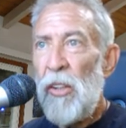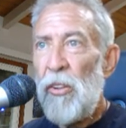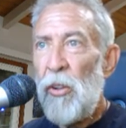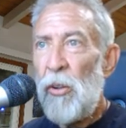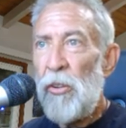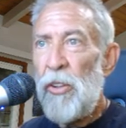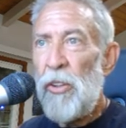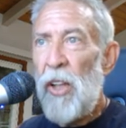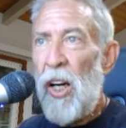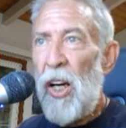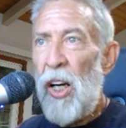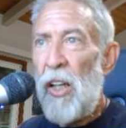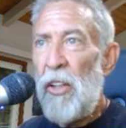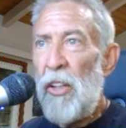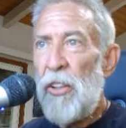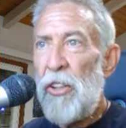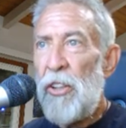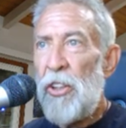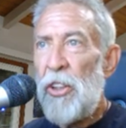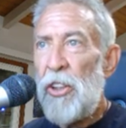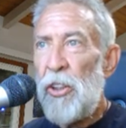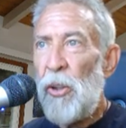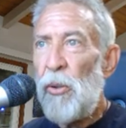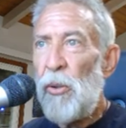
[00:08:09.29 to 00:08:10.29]
told The
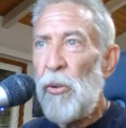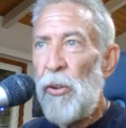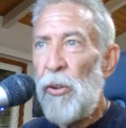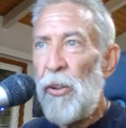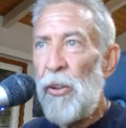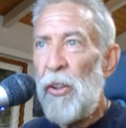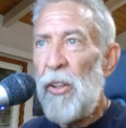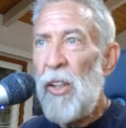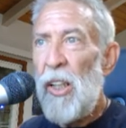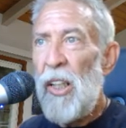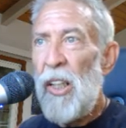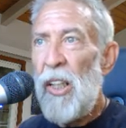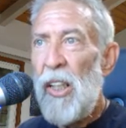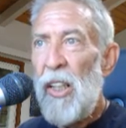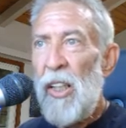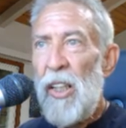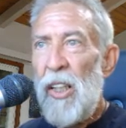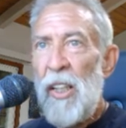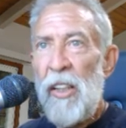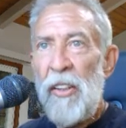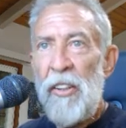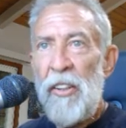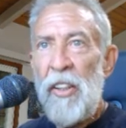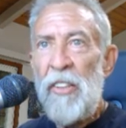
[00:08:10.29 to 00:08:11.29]
Hard Shoulder,
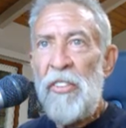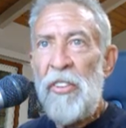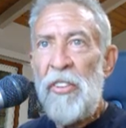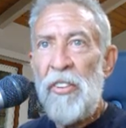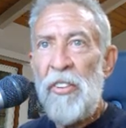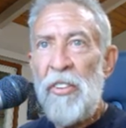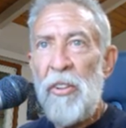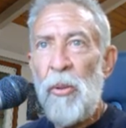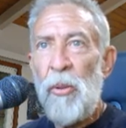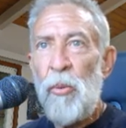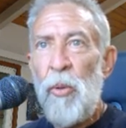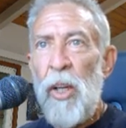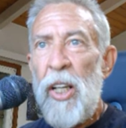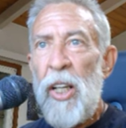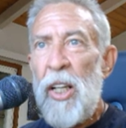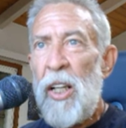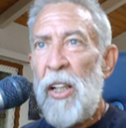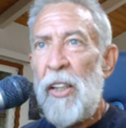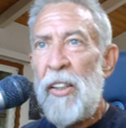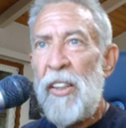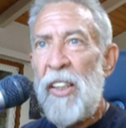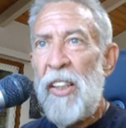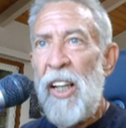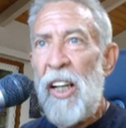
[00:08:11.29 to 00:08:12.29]
this is the way
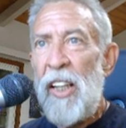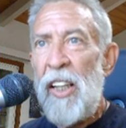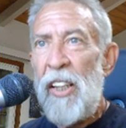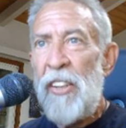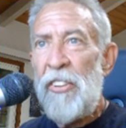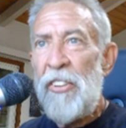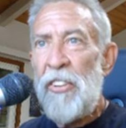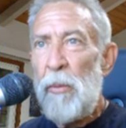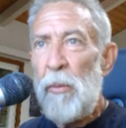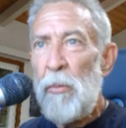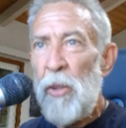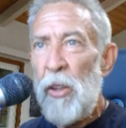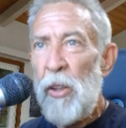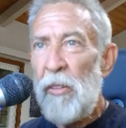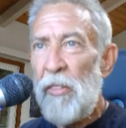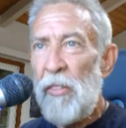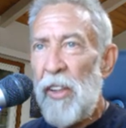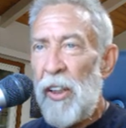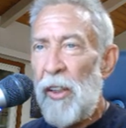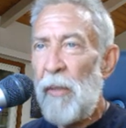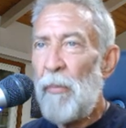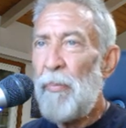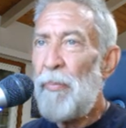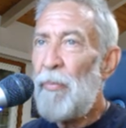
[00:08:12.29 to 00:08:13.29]
our diets are
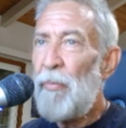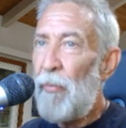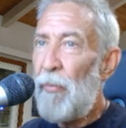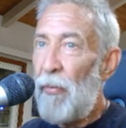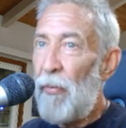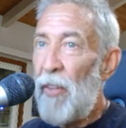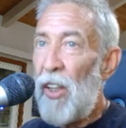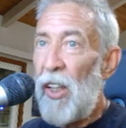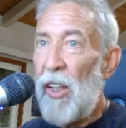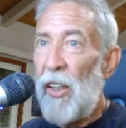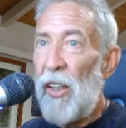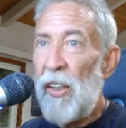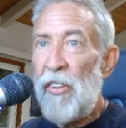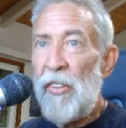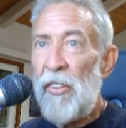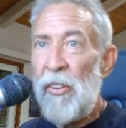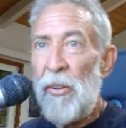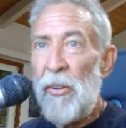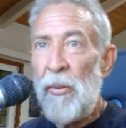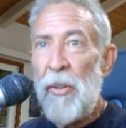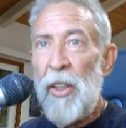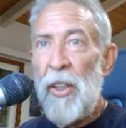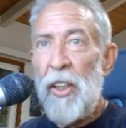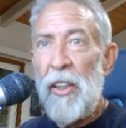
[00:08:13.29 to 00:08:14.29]
moving. Yeah,
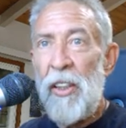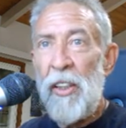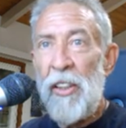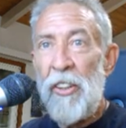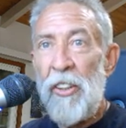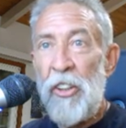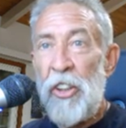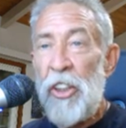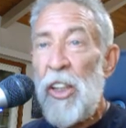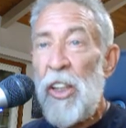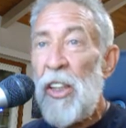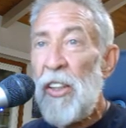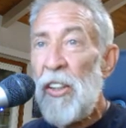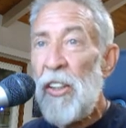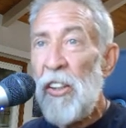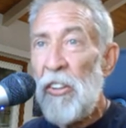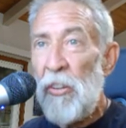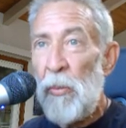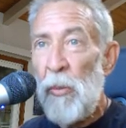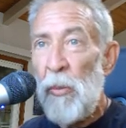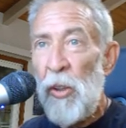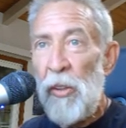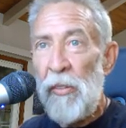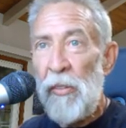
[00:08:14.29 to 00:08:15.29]
that's the way the
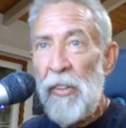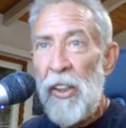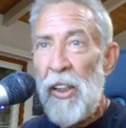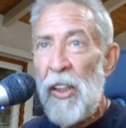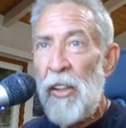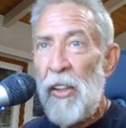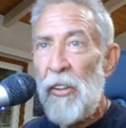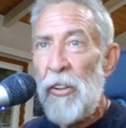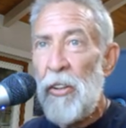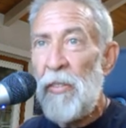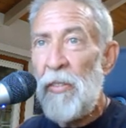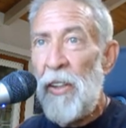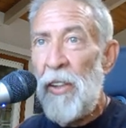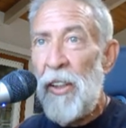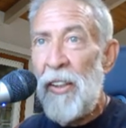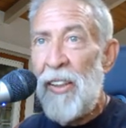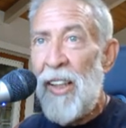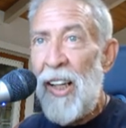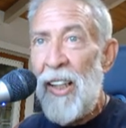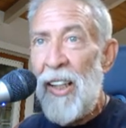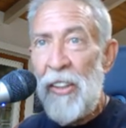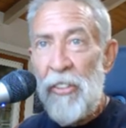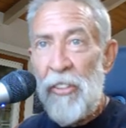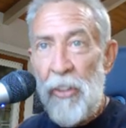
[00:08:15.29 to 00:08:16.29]
agenda's moving. I don't know if our
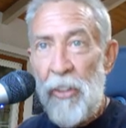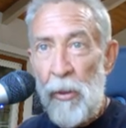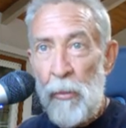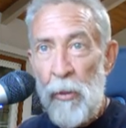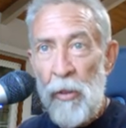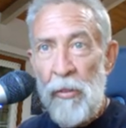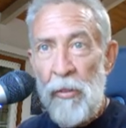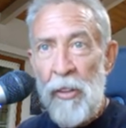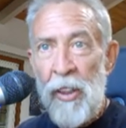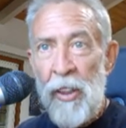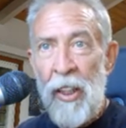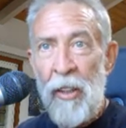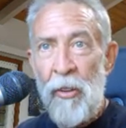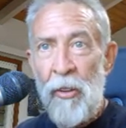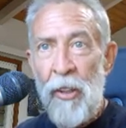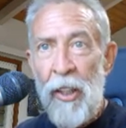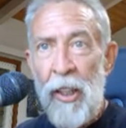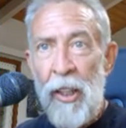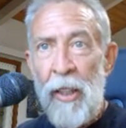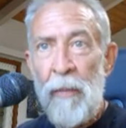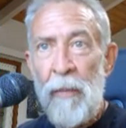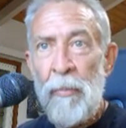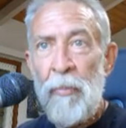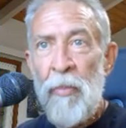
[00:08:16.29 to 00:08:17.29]
diets are moving that
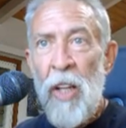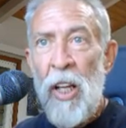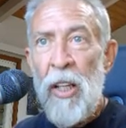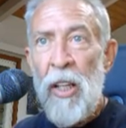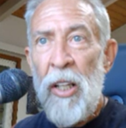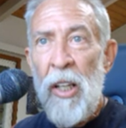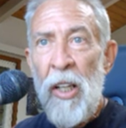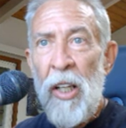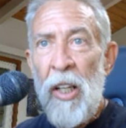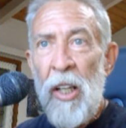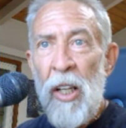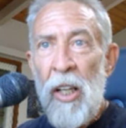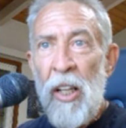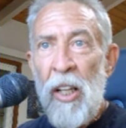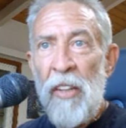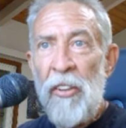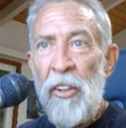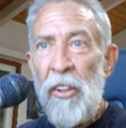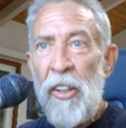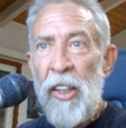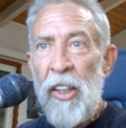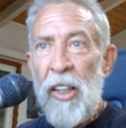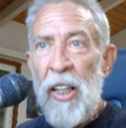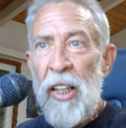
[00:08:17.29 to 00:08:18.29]
way.
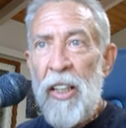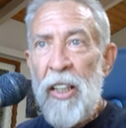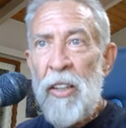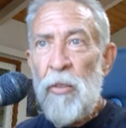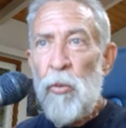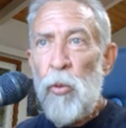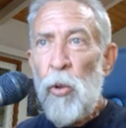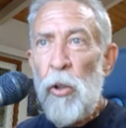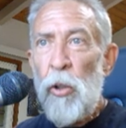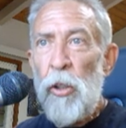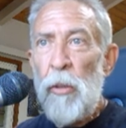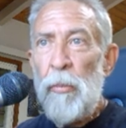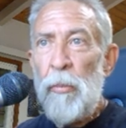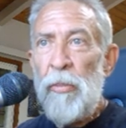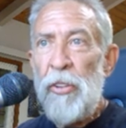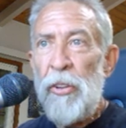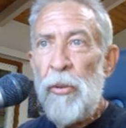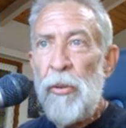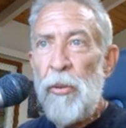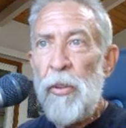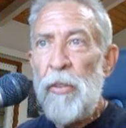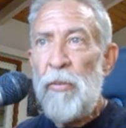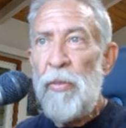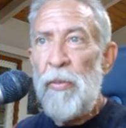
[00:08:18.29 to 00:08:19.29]
They're the kind of worms
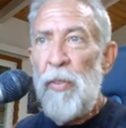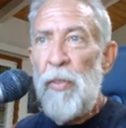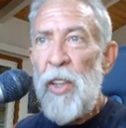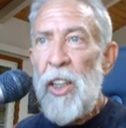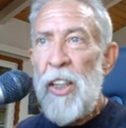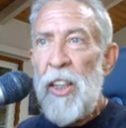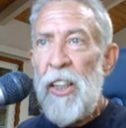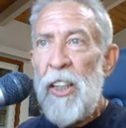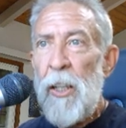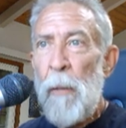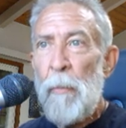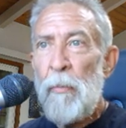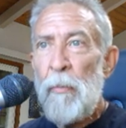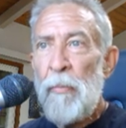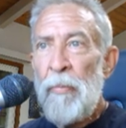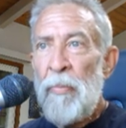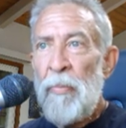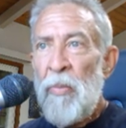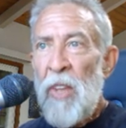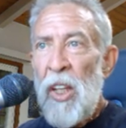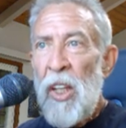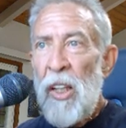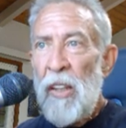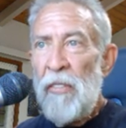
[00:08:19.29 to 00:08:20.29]
you would feed
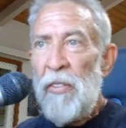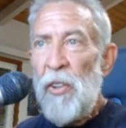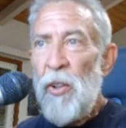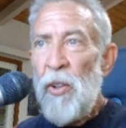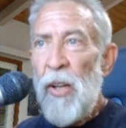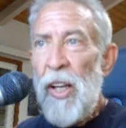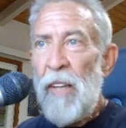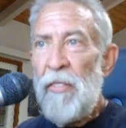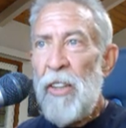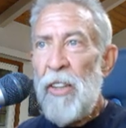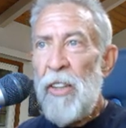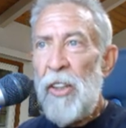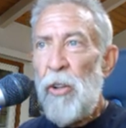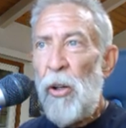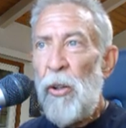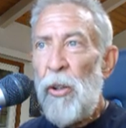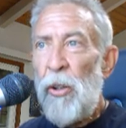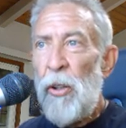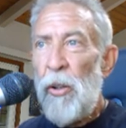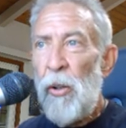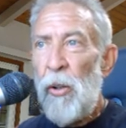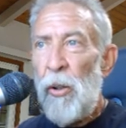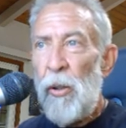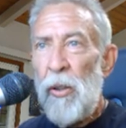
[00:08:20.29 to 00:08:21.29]
if you have a
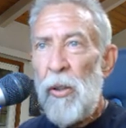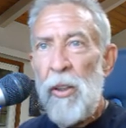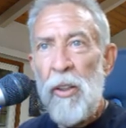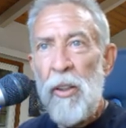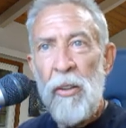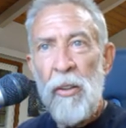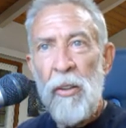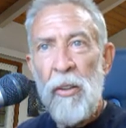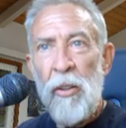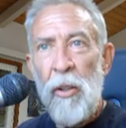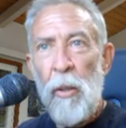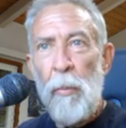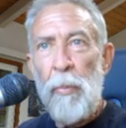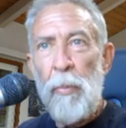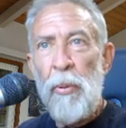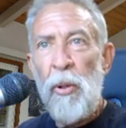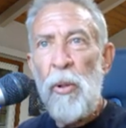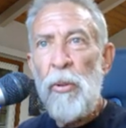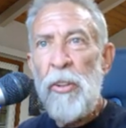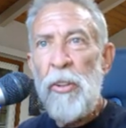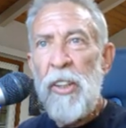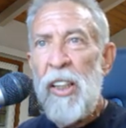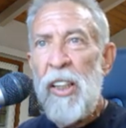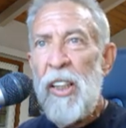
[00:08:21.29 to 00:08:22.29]
turtle or a
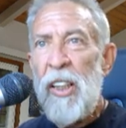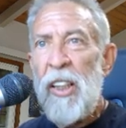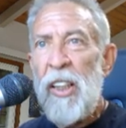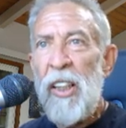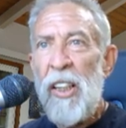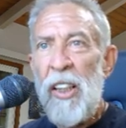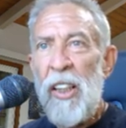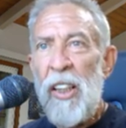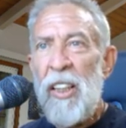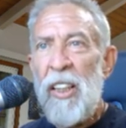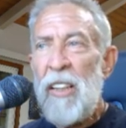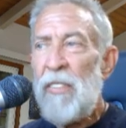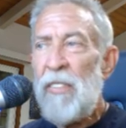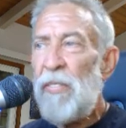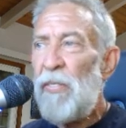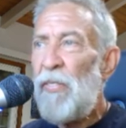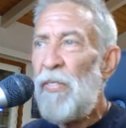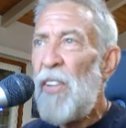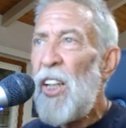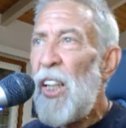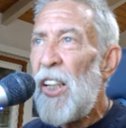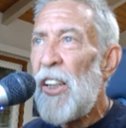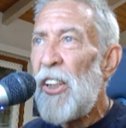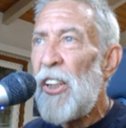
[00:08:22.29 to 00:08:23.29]
protein-eating
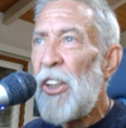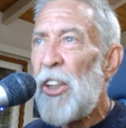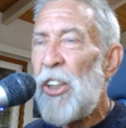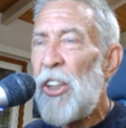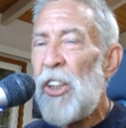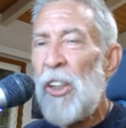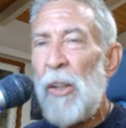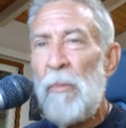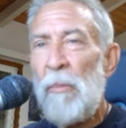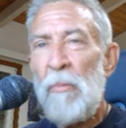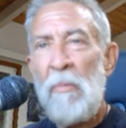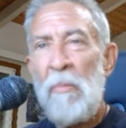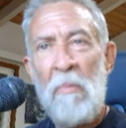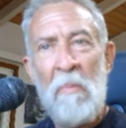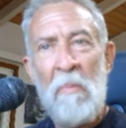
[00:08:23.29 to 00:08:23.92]
fish.